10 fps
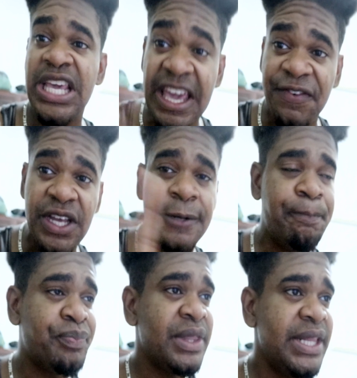
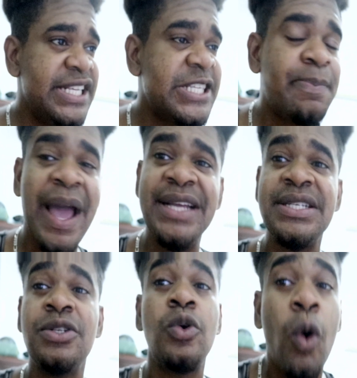even
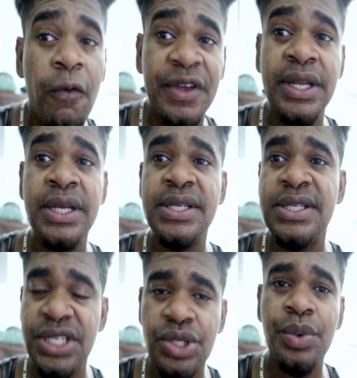despite the COVID
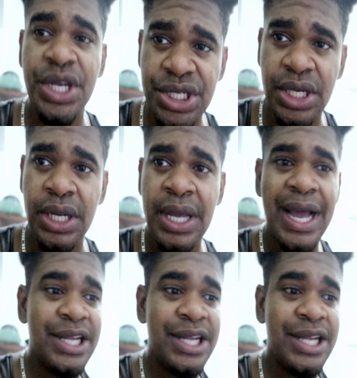situation.